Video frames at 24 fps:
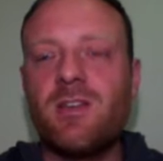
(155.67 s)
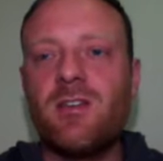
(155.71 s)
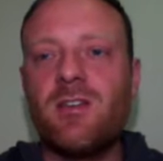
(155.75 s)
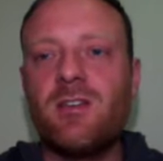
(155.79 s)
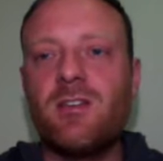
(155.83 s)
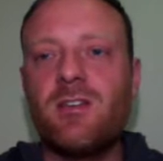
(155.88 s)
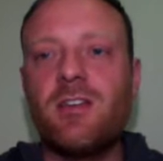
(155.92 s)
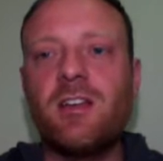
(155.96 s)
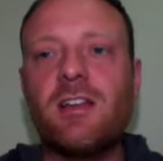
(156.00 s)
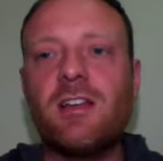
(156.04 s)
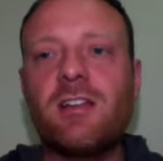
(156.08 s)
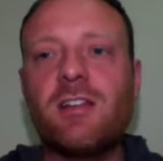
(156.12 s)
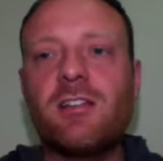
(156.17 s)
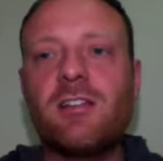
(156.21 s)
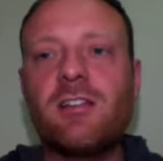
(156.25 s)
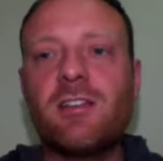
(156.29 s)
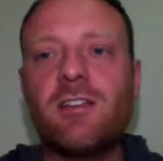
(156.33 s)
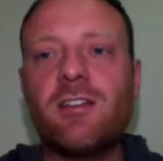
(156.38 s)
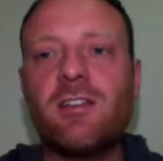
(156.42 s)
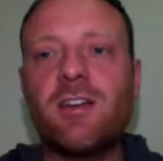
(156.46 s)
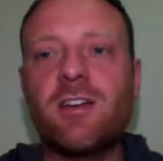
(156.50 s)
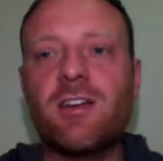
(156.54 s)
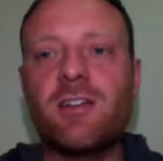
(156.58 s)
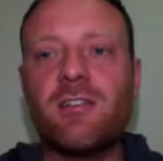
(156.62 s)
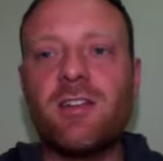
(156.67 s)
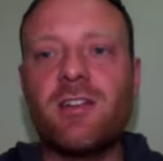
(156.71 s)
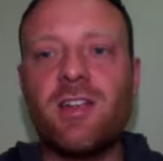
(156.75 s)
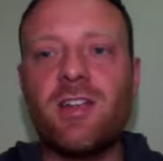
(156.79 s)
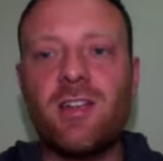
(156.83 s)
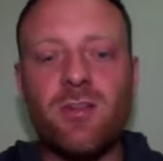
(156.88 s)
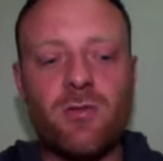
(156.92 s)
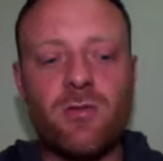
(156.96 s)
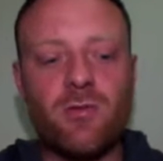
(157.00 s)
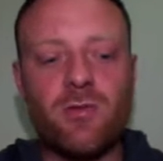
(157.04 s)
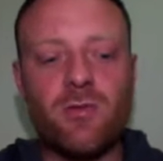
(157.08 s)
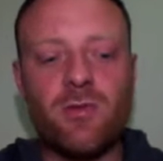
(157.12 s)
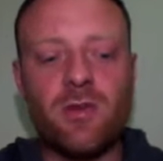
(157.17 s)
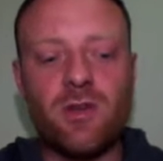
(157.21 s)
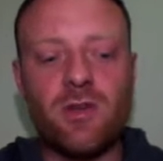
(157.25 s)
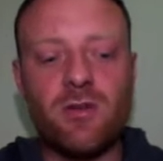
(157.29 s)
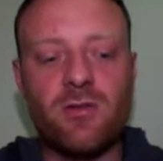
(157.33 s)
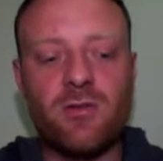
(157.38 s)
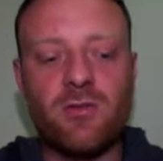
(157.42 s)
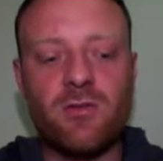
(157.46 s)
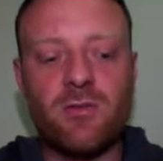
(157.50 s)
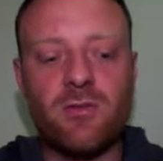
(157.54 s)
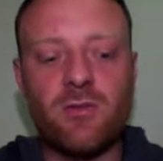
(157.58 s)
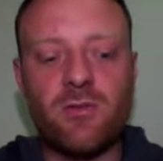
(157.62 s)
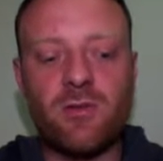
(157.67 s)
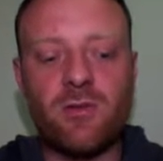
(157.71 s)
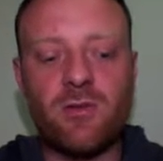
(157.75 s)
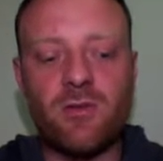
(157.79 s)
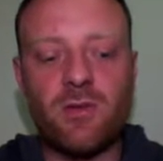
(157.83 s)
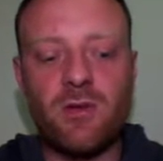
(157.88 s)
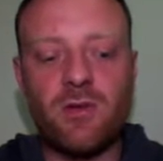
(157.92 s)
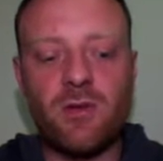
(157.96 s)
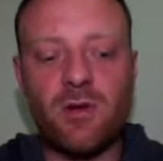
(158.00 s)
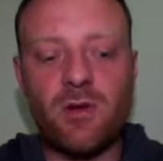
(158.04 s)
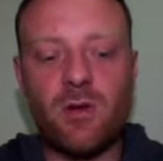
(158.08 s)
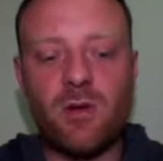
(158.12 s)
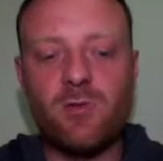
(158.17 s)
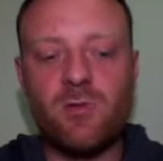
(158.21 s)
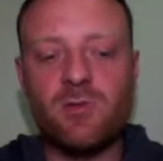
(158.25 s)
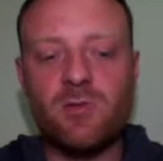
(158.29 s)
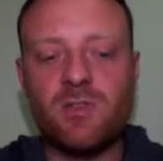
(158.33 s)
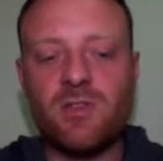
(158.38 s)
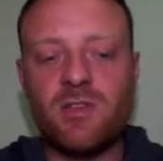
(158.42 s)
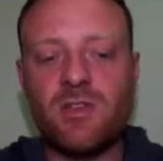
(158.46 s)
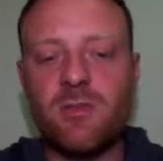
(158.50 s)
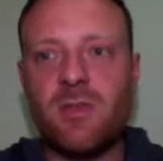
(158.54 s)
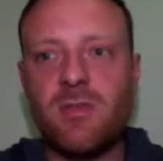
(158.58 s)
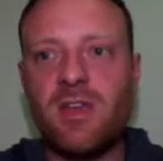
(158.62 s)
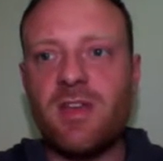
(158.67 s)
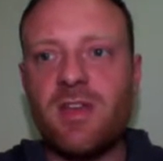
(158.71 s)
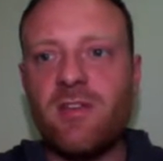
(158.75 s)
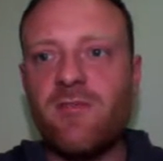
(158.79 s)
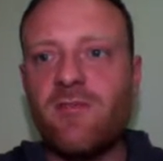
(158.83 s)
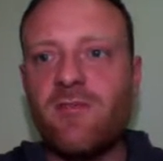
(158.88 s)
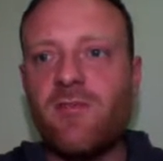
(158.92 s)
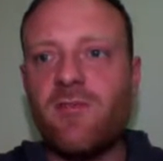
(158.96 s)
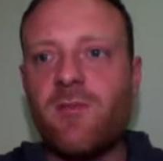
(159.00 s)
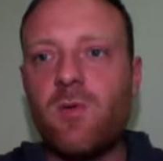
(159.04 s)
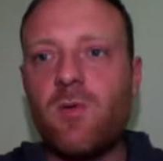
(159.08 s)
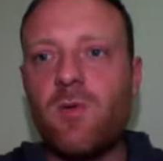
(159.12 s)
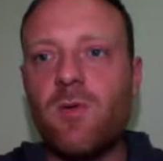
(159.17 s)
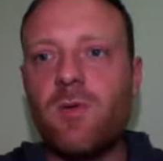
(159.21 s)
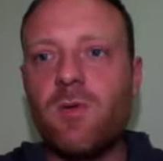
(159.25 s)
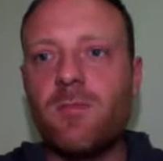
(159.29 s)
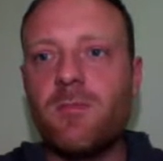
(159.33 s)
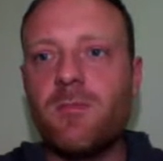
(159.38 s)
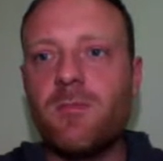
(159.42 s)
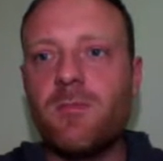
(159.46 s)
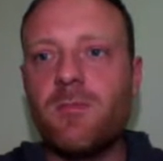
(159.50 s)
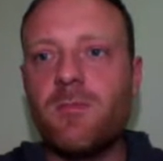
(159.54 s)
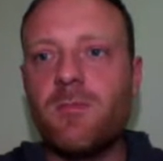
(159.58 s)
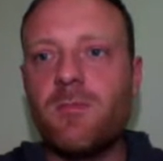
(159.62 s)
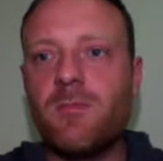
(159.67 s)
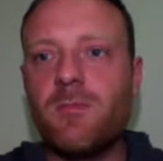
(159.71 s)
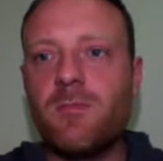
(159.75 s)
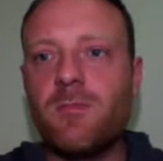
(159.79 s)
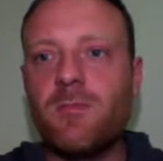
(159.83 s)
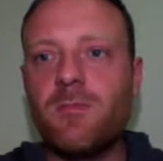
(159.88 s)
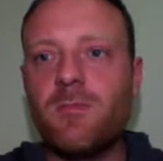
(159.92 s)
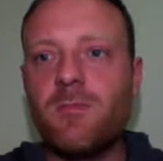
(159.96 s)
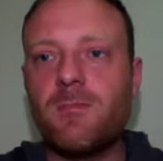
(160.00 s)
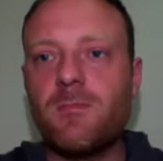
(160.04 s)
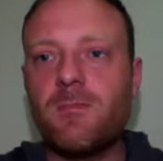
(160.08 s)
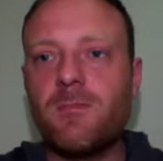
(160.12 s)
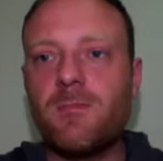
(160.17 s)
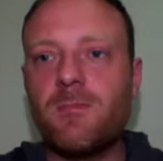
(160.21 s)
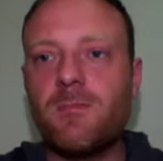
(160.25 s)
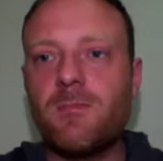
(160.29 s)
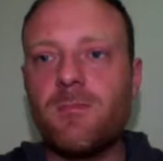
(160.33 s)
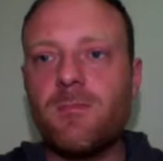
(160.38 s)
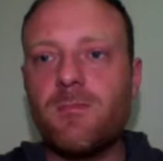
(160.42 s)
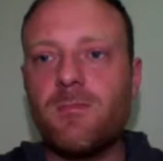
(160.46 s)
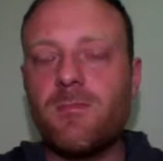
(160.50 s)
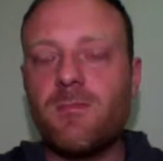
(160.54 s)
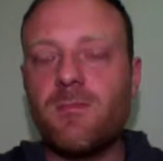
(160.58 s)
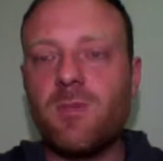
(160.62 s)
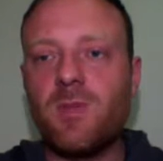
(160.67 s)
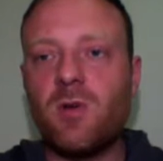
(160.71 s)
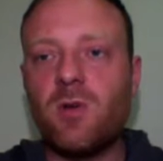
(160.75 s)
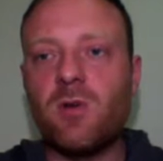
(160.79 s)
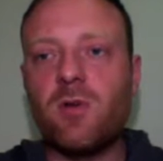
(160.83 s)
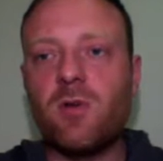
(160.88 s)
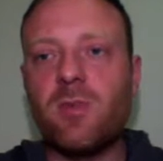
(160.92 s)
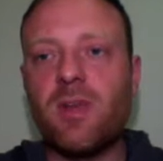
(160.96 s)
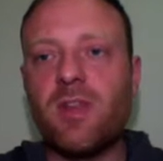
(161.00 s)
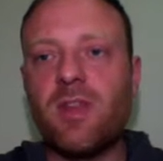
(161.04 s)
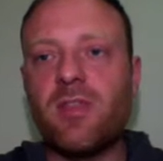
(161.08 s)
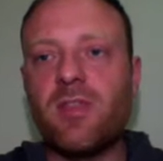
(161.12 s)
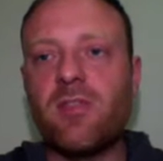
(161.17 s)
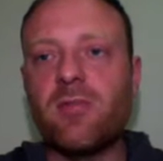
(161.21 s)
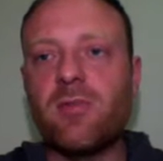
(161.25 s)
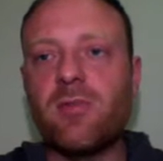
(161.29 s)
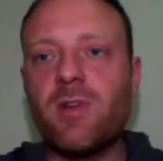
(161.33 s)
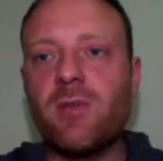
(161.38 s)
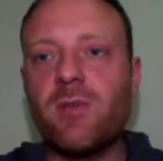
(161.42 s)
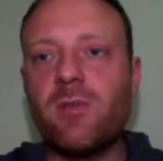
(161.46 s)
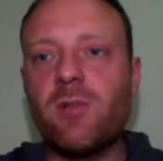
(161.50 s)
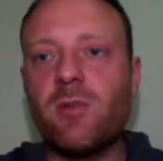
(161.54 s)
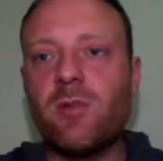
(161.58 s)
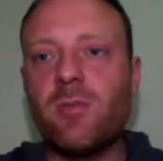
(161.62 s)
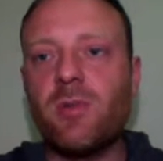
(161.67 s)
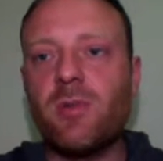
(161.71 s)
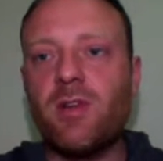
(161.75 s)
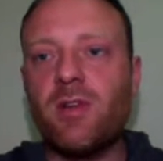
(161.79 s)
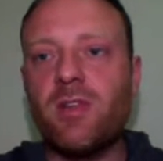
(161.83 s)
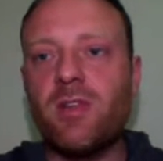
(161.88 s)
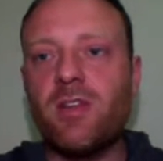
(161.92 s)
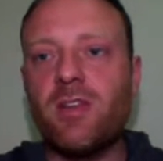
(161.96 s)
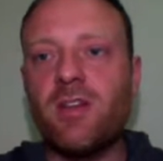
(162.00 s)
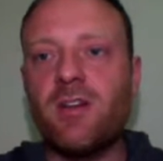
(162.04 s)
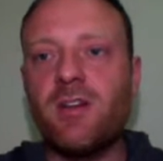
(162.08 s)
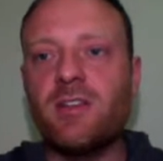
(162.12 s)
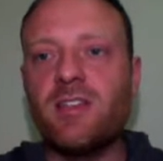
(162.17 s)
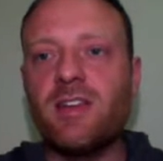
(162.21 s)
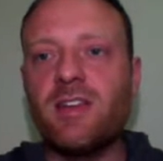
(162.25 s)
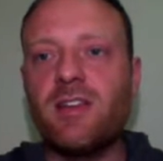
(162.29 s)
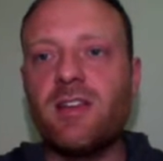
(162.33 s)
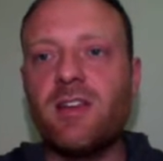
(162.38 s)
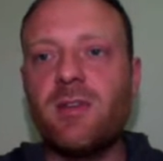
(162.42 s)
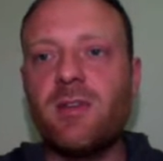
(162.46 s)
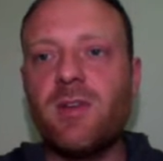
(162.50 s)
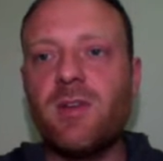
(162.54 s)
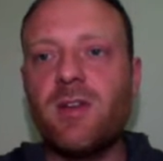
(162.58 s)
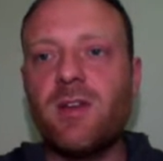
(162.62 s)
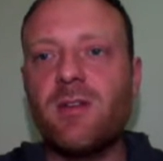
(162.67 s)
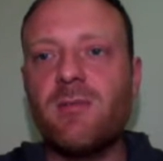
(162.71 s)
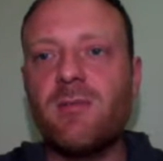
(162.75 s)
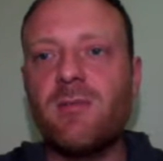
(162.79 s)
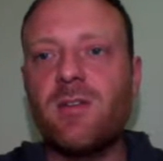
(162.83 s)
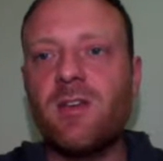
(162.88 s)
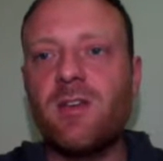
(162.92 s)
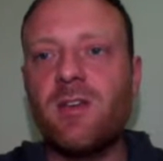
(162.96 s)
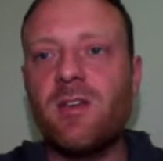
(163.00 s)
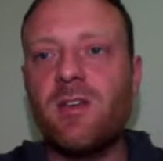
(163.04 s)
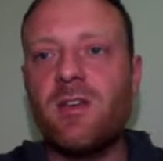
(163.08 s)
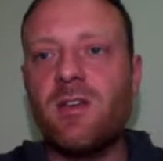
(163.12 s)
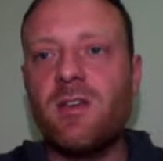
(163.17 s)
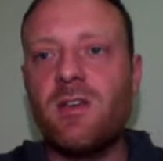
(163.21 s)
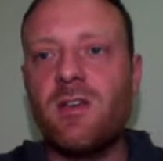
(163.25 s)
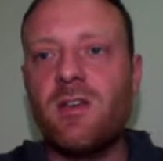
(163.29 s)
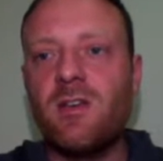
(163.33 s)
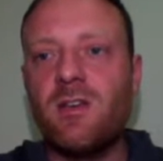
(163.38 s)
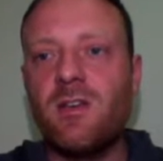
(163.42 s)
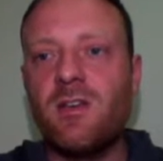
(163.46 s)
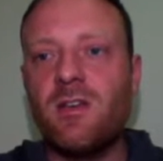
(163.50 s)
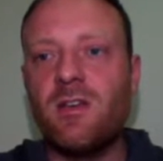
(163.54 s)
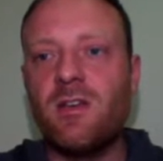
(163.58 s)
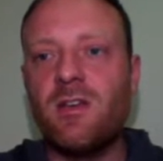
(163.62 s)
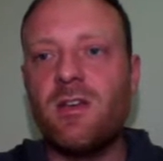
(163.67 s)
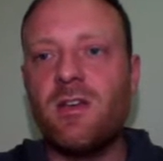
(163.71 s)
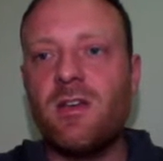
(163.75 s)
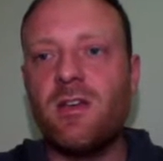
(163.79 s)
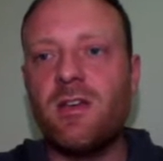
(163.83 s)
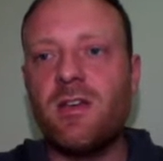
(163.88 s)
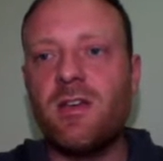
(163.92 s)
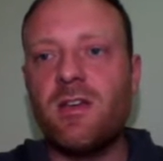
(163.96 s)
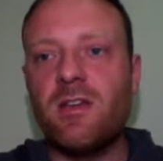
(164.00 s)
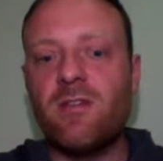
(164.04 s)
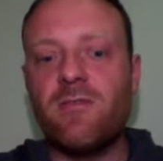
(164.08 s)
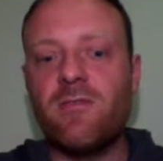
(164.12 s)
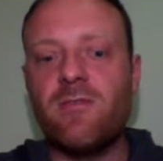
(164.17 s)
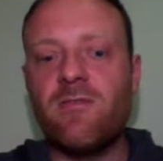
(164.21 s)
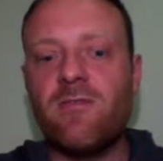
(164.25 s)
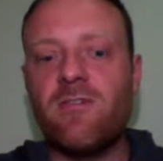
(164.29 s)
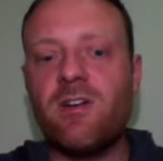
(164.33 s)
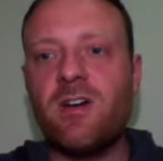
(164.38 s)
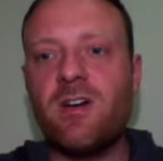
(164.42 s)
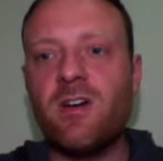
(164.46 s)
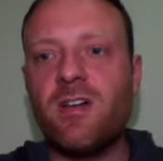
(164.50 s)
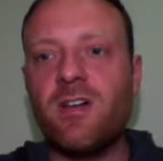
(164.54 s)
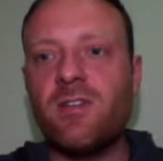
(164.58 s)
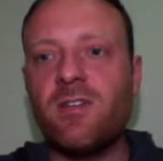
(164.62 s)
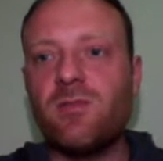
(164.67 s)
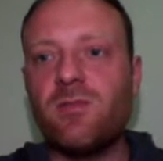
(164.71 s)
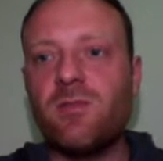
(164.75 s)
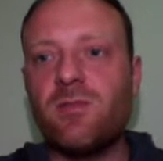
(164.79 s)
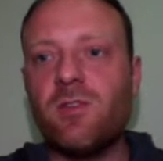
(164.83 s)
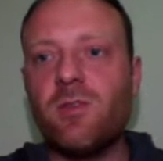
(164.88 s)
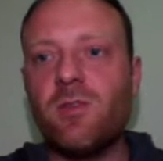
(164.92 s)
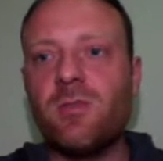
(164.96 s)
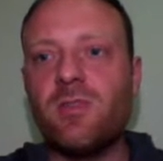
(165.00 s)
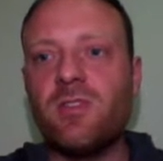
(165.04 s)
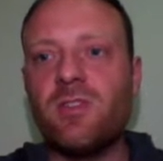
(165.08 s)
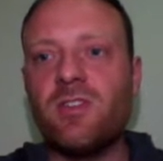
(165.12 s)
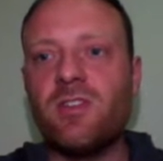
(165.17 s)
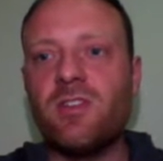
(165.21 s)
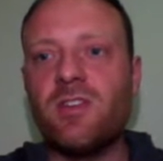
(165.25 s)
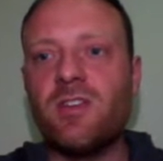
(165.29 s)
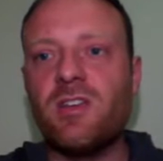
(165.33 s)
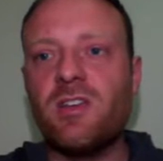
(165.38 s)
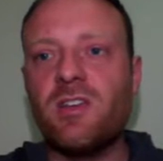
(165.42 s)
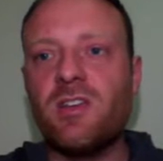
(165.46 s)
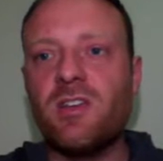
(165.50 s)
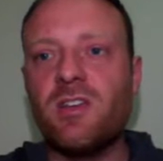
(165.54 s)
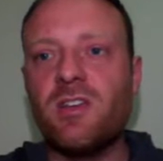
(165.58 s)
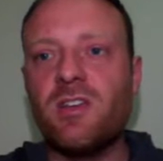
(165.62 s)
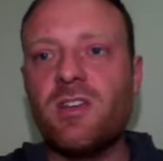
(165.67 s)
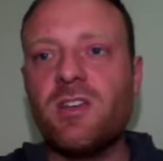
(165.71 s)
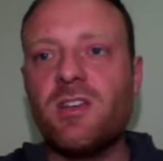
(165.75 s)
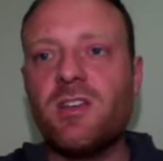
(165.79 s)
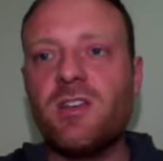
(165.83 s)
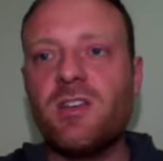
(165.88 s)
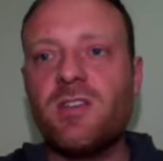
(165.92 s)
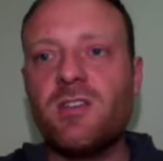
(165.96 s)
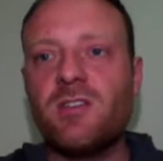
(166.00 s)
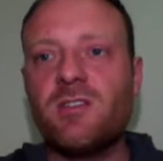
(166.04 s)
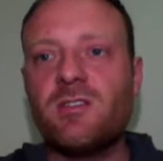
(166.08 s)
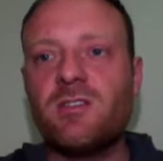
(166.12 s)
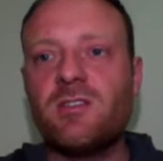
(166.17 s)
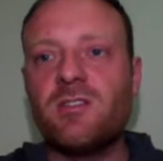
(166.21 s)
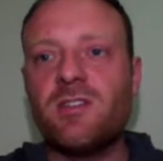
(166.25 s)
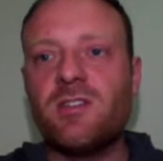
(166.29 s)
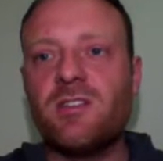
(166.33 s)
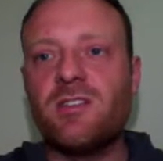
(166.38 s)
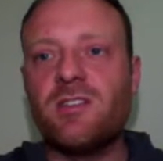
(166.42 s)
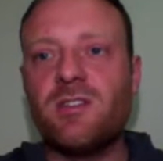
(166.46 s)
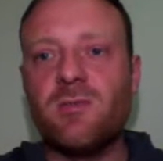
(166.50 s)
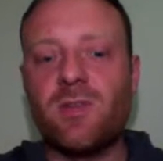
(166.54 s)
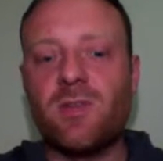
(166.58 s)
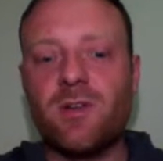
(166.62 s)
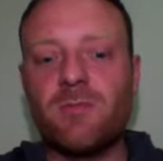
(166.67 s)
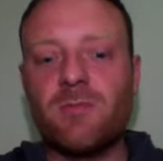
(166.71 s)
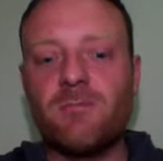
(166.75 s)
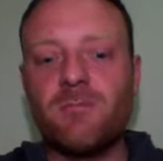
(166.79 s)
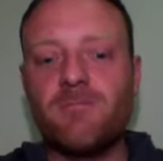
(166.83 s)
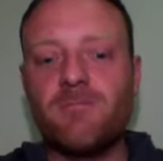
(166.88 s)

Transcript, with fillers: You can click the icon here, or you can do Alt Command 4. Alt Command 3 will open the identity one, and 5 will open the sizing one.